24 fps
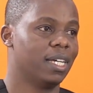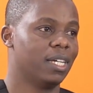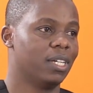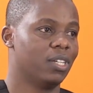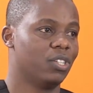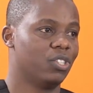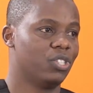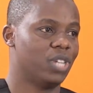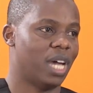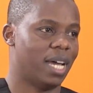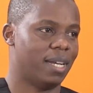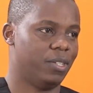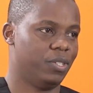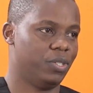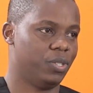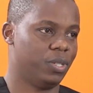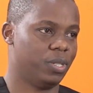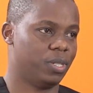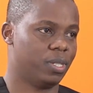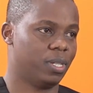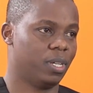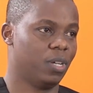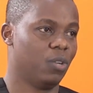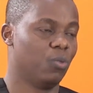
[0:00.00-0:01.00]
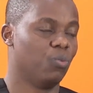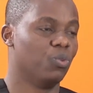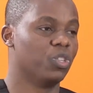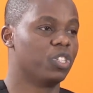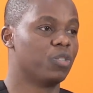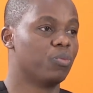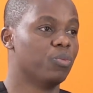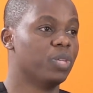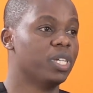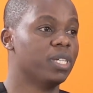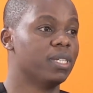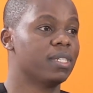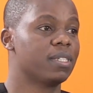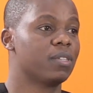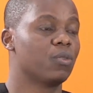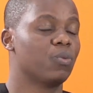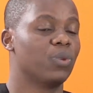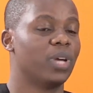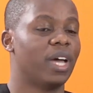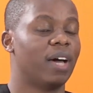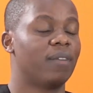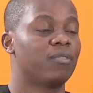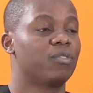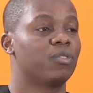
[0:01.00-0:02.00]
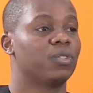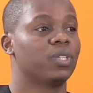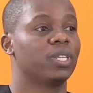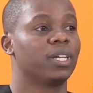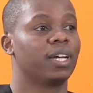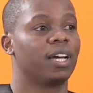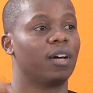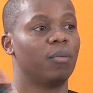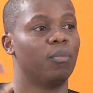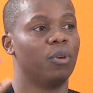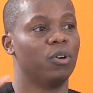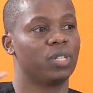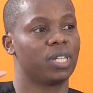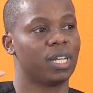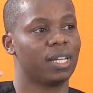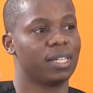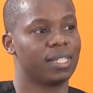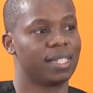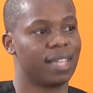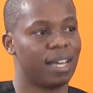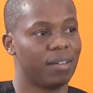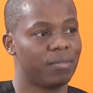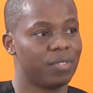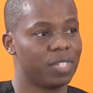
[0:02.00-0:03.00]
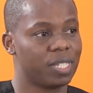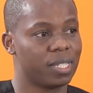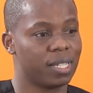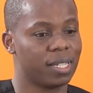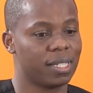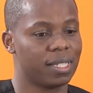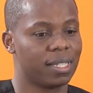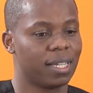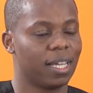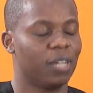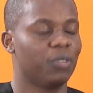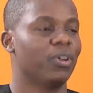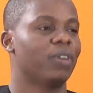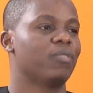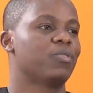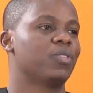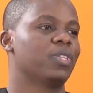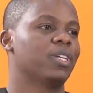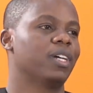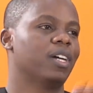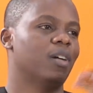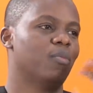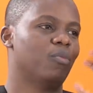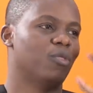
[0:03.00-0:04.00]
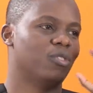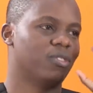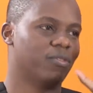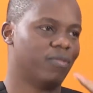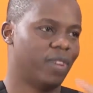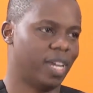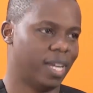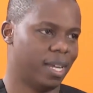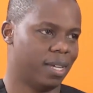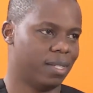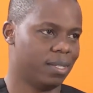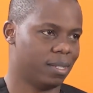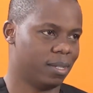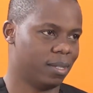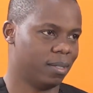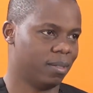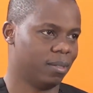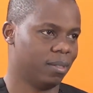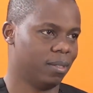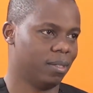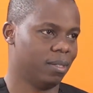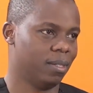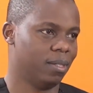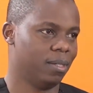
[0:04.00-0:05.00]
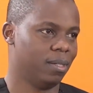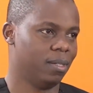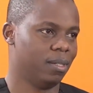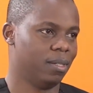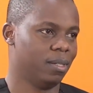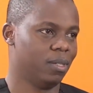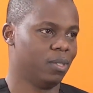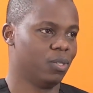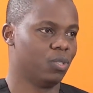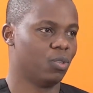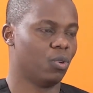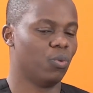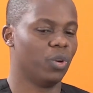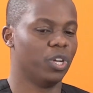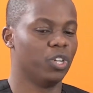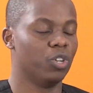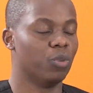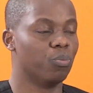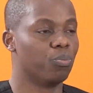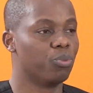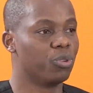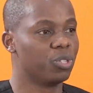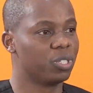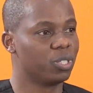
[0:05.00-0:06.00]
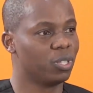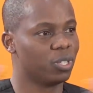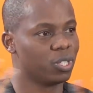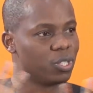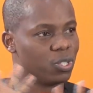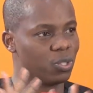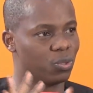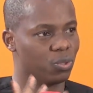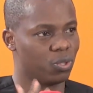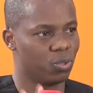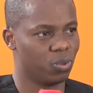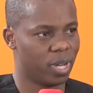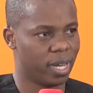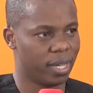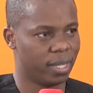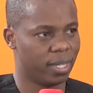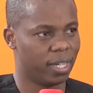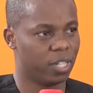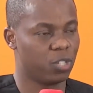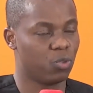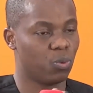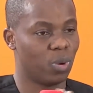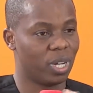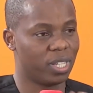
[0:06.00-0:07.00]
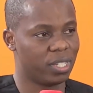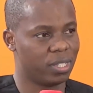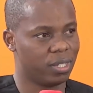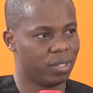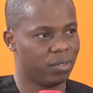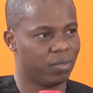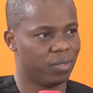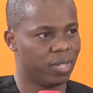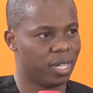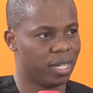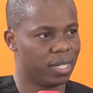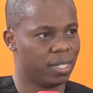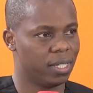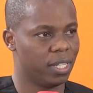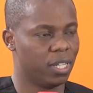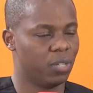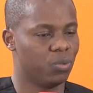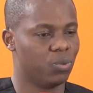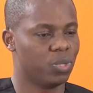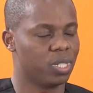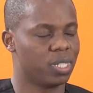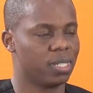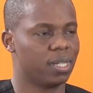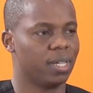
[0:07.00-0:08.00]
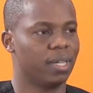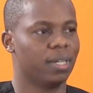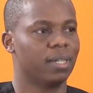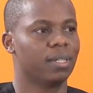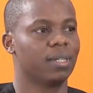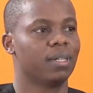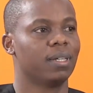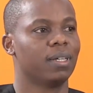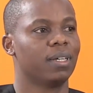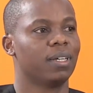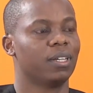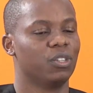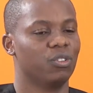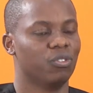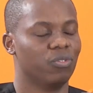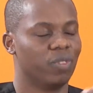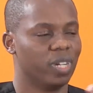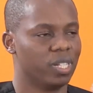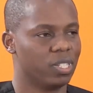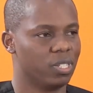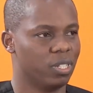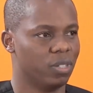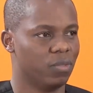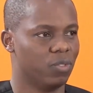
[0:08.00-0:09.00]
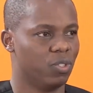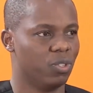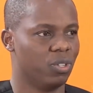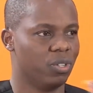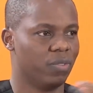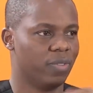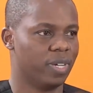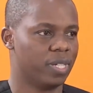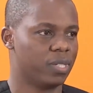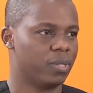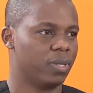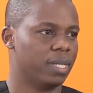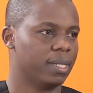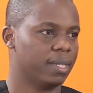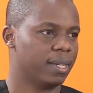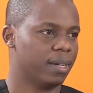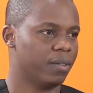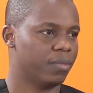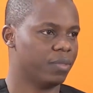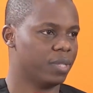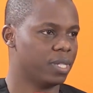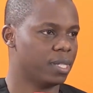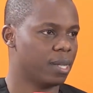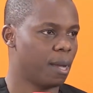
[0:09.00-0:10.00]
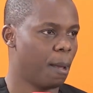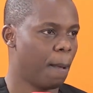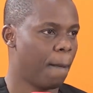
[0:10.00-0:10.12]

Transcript: challenges, which means we have to think about services and we have to think about financing. So when you put those two together to achieve that, then we say you've achieved universal health coverage.